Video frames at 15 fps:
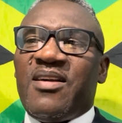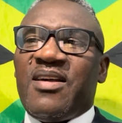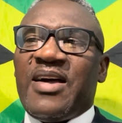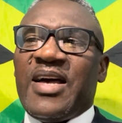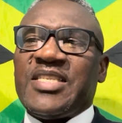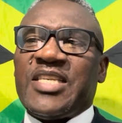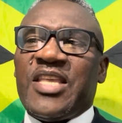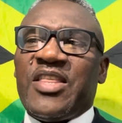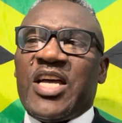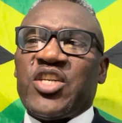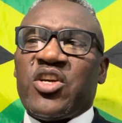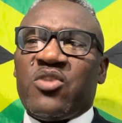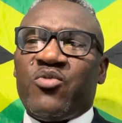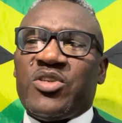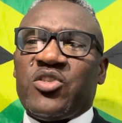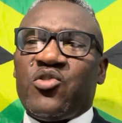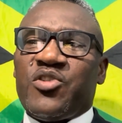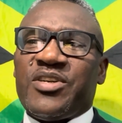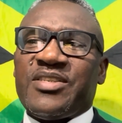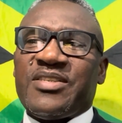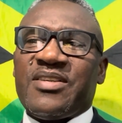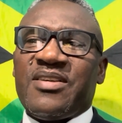as their natural
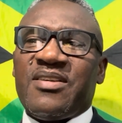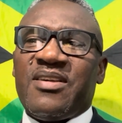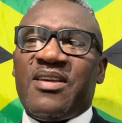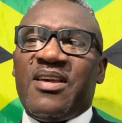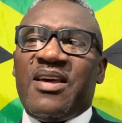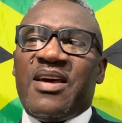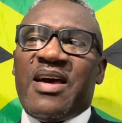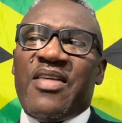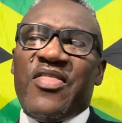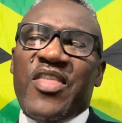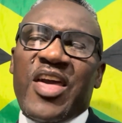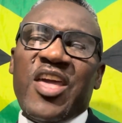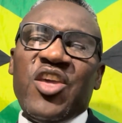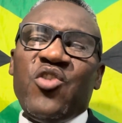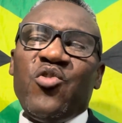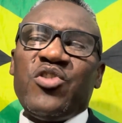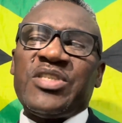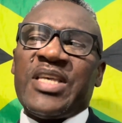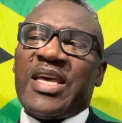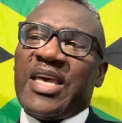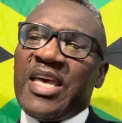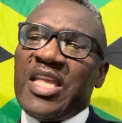resource, and they use
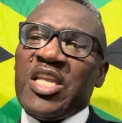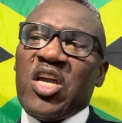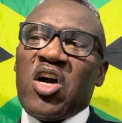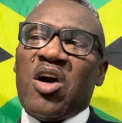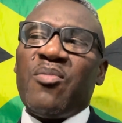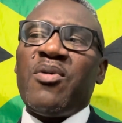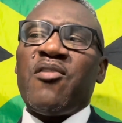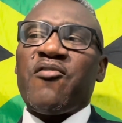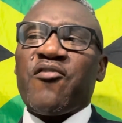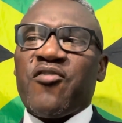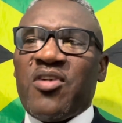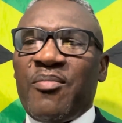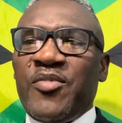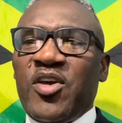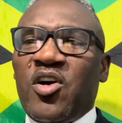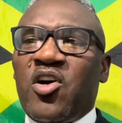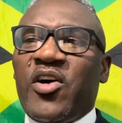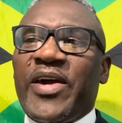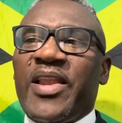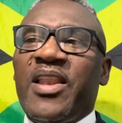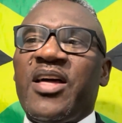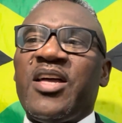the income from the
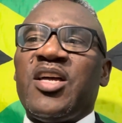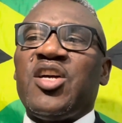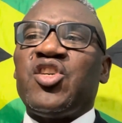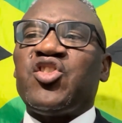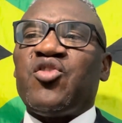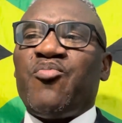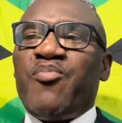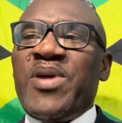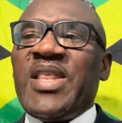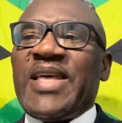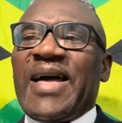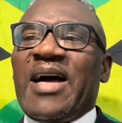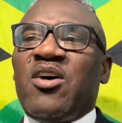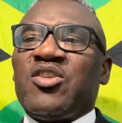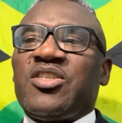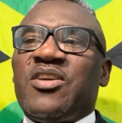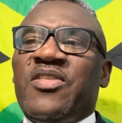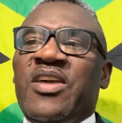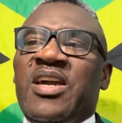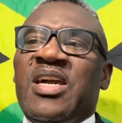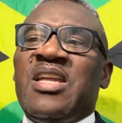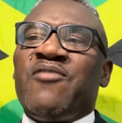oil to build out
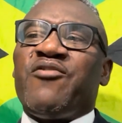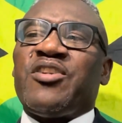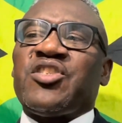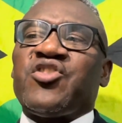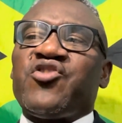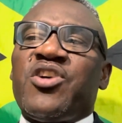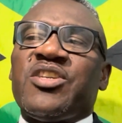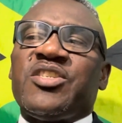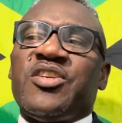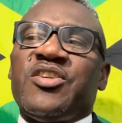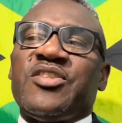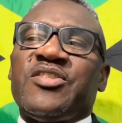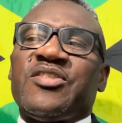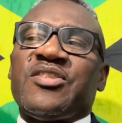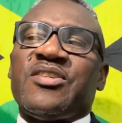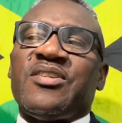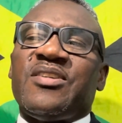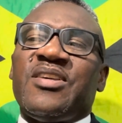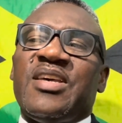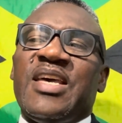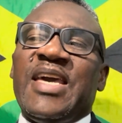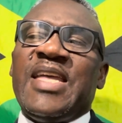their infrastructures
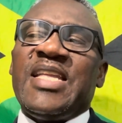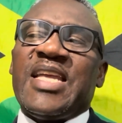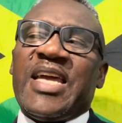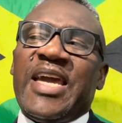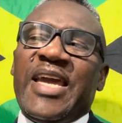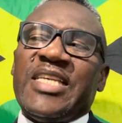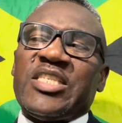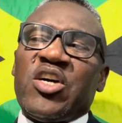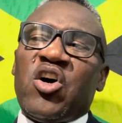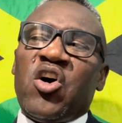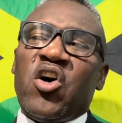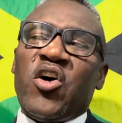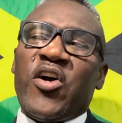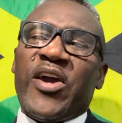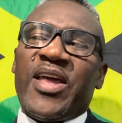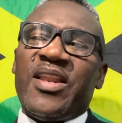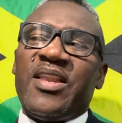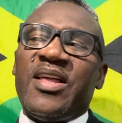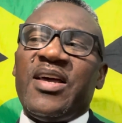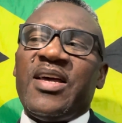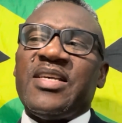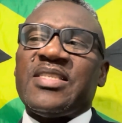in case oil
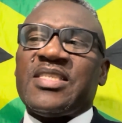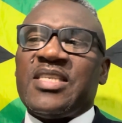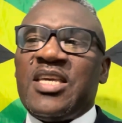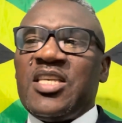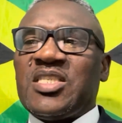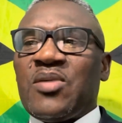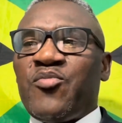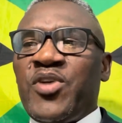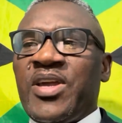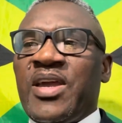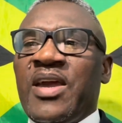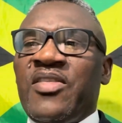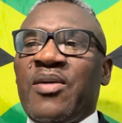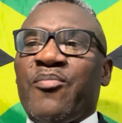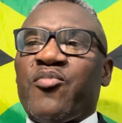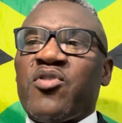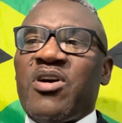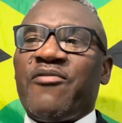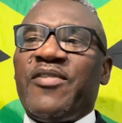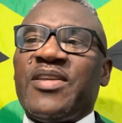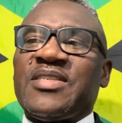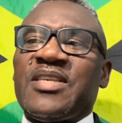ceases to bring in the
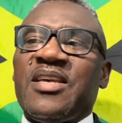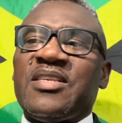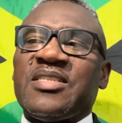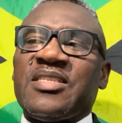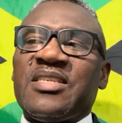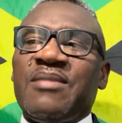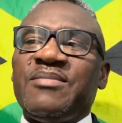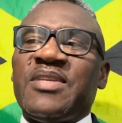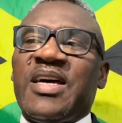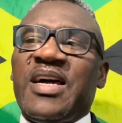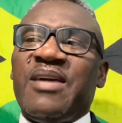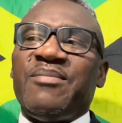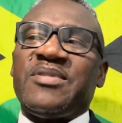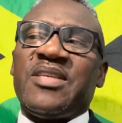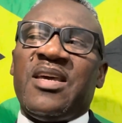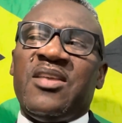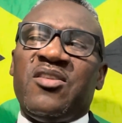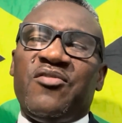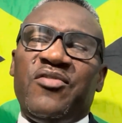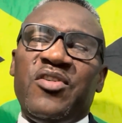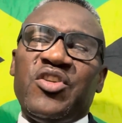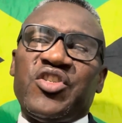profits sometimes in the
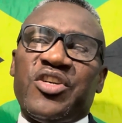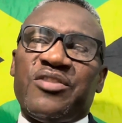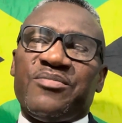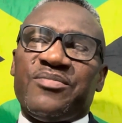future.